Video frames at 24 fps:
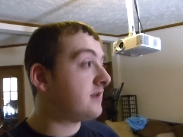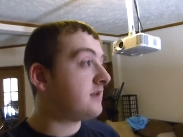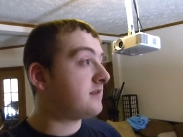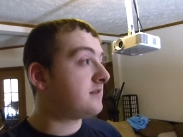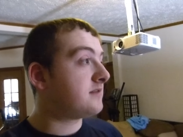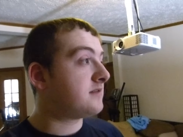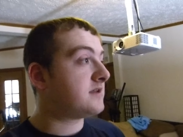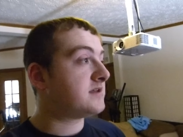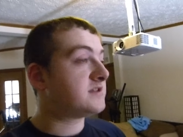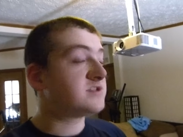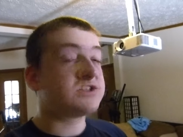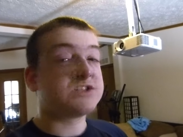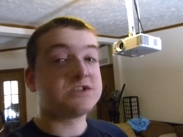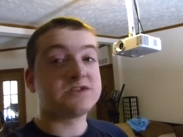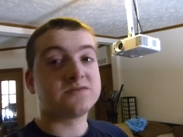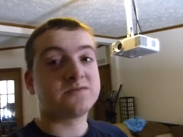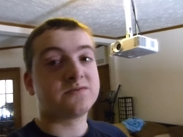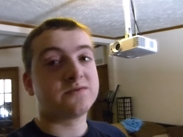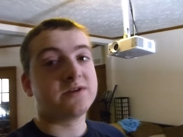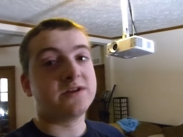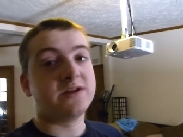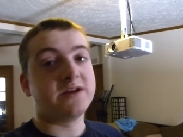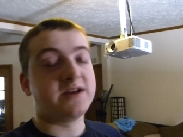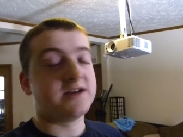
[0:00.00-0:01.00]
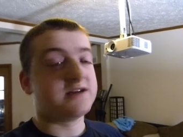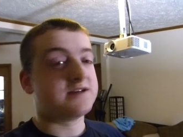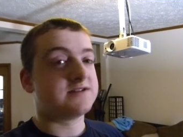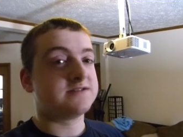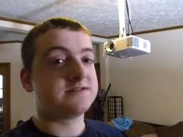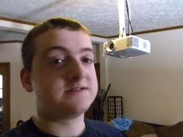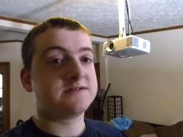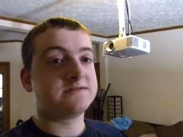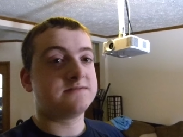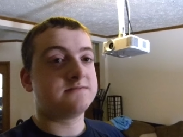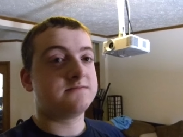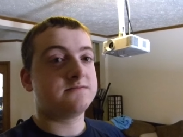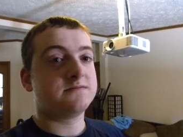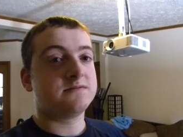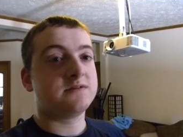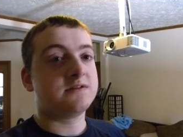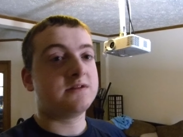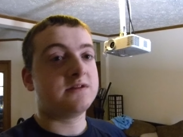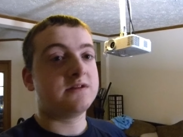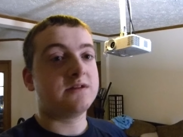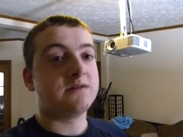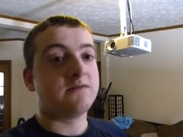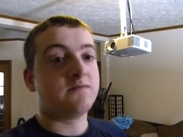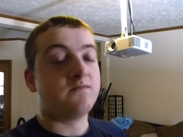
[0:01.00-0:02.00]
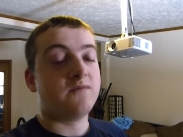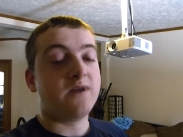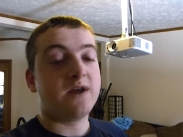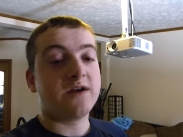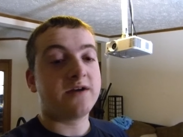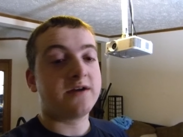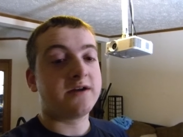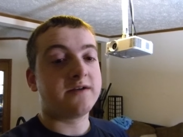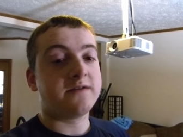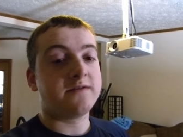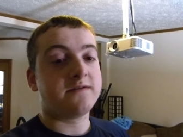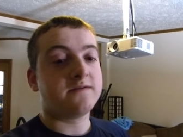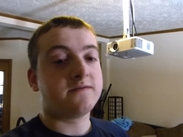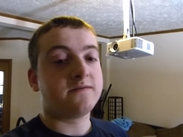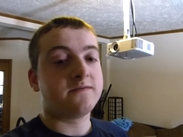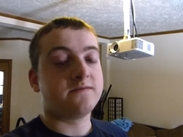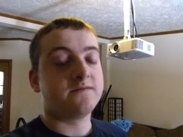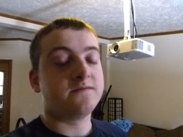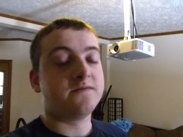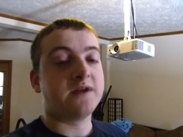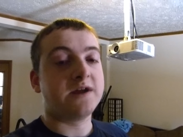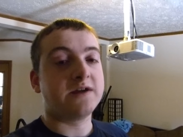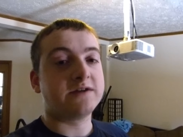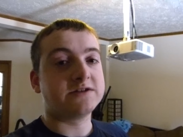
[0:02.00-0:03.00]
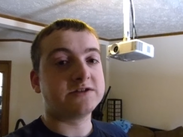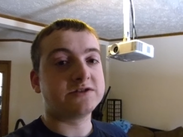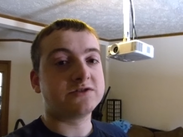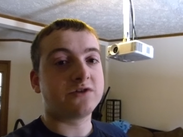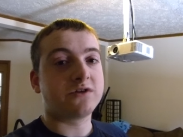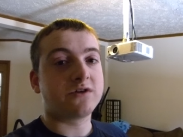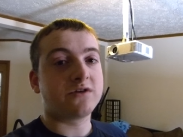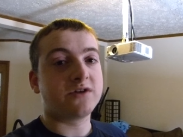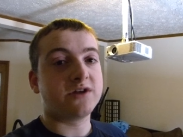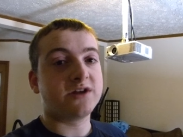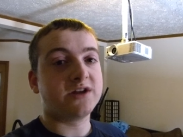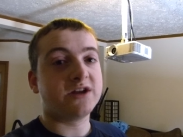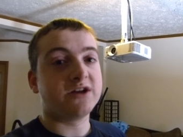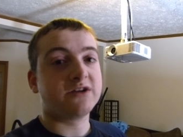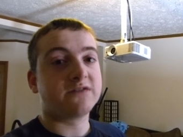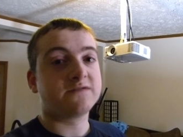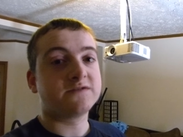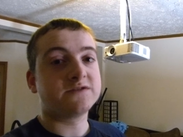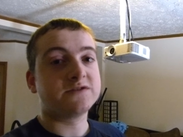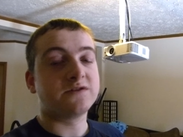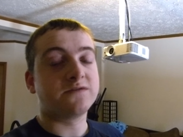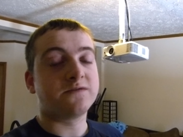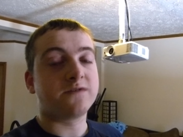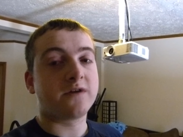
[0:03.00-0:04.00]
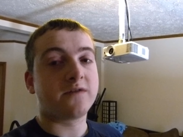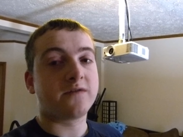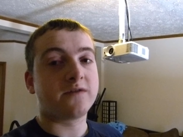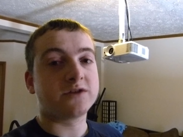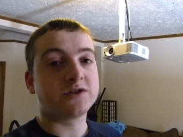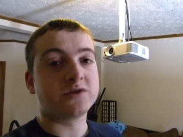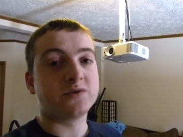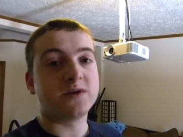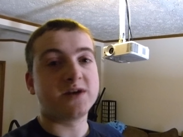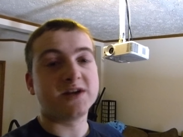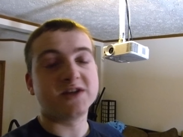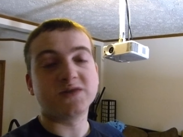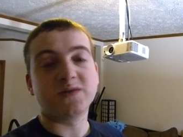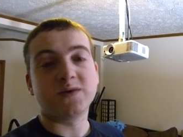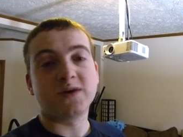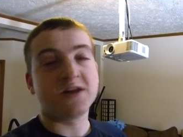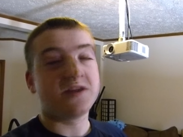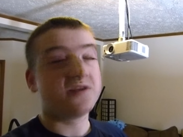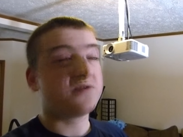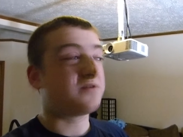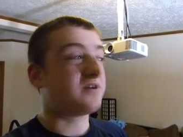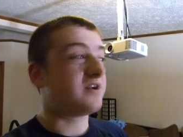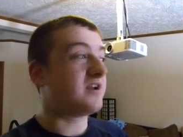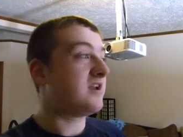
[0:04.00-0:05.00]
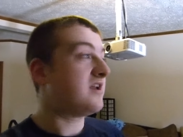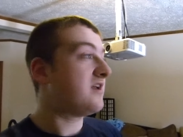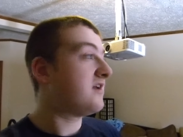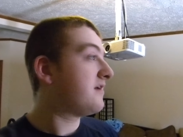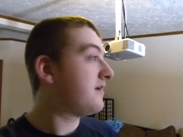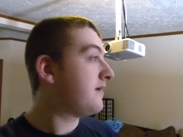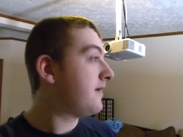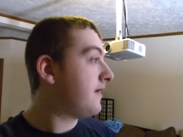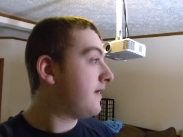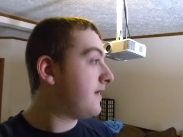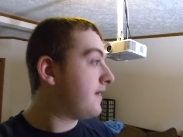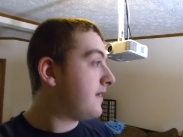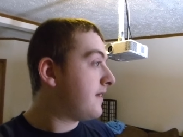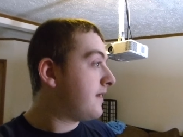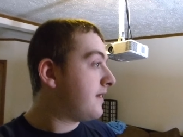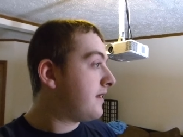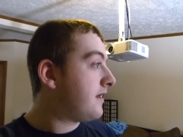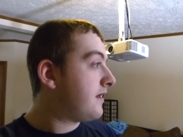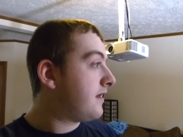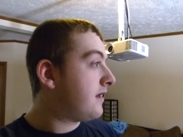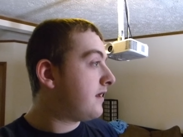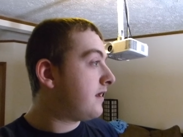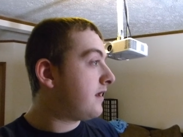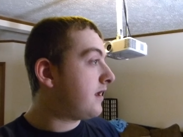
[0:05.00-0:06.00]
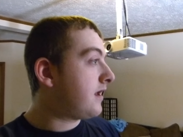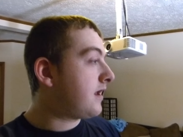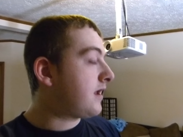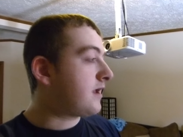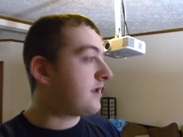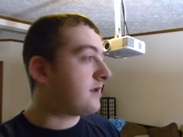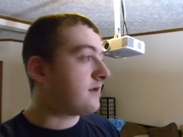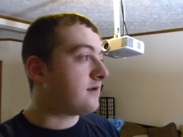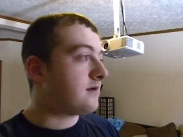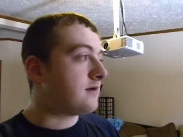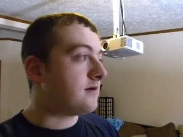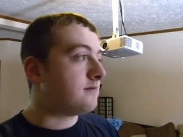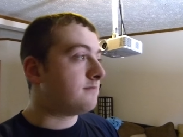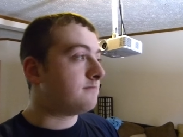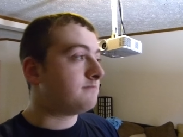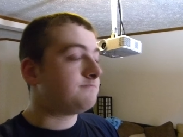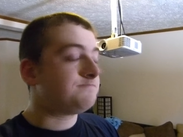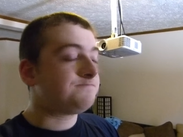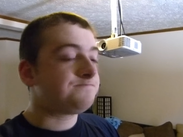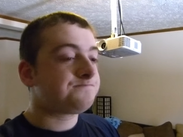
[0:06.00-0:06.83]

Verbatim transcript: this just really is very, very struggling year so far for 2023. And